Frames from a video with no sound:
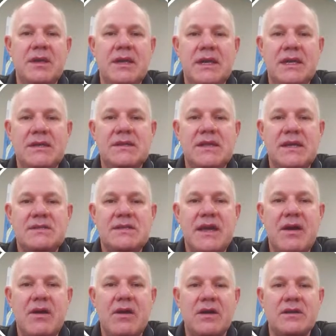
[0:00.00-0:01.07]
into that
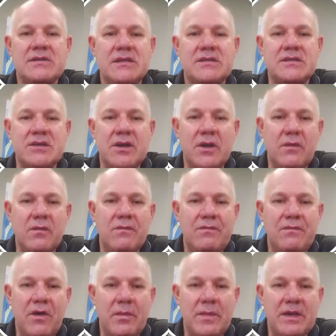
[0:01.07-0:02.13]
tower, because that's a known
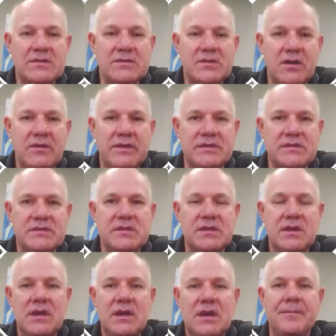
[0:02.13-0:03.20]
foaming service.
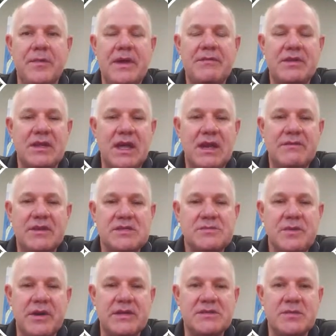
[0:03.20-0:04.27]
We have a lot of
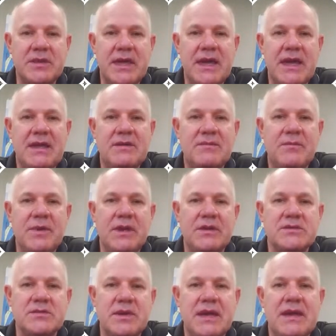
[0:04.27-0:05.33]
experience with that. We
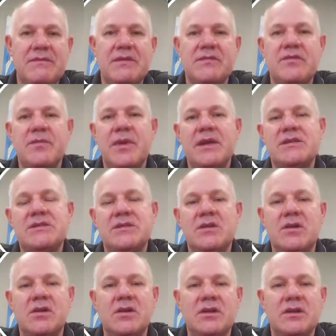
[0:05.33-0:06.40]
also have information
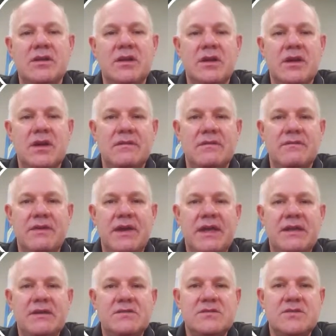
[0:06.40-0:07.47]
on
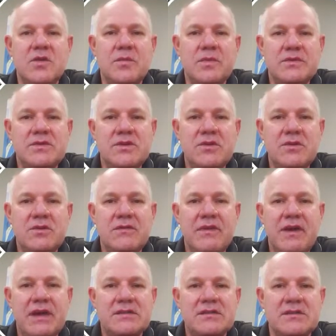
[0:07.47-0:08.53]
vane scoop and tutor
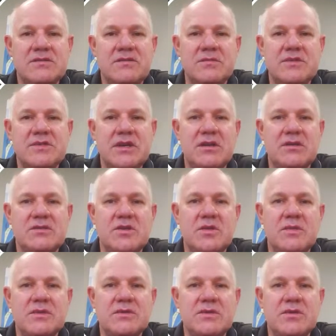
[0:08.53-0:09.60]
devices from Shell
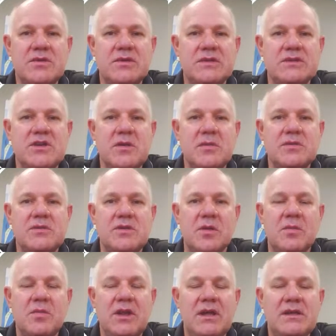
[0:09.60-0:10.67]
Scoop and Tutor and Scoop and
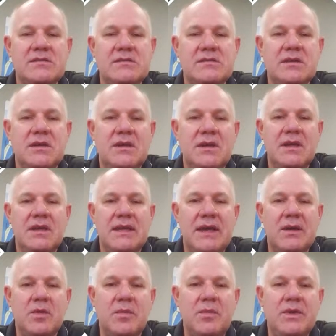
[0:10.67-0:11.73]
Tutor Plus
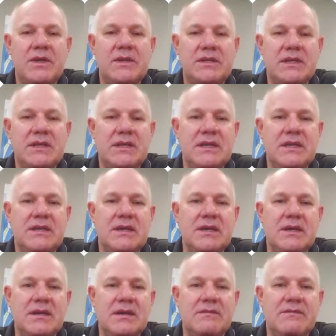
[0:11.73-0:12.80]
that will put in
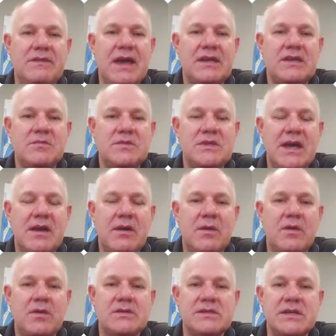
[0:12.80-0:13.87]
vacuum
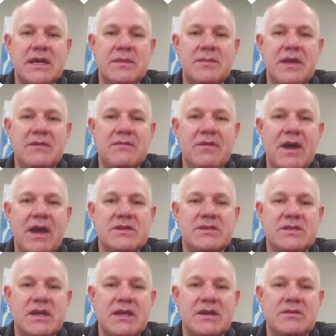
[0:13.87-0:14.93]
towers and main
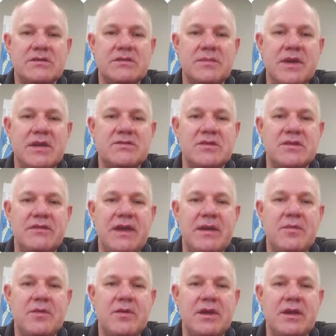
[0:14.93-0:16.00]
fractionators to make sure the
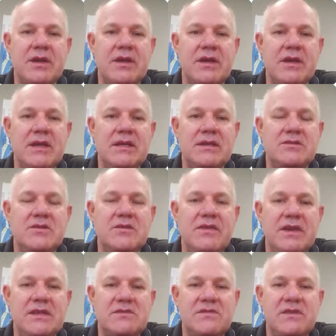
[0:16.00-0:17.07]
vapor and
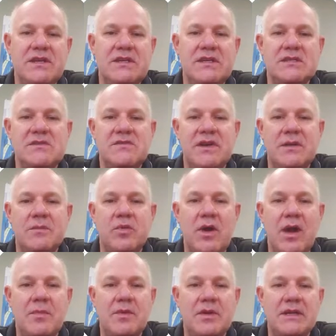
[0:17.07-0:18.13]
two-phase feed gets fed
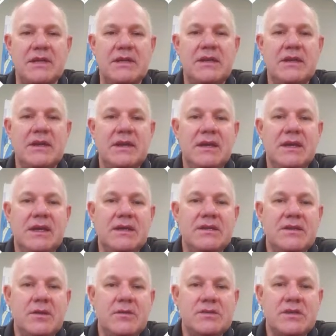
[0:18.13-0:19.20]
properly
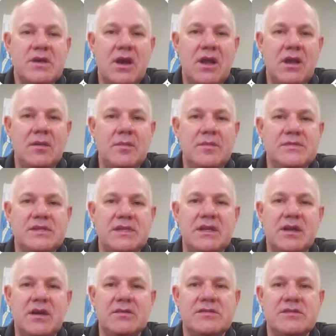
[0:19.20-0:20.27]
into those columns. And
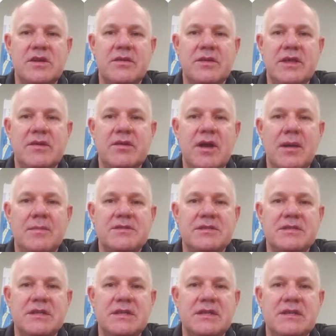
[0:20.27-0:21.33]
then also another
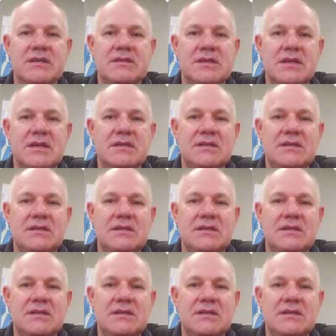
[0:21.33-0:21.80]
option is a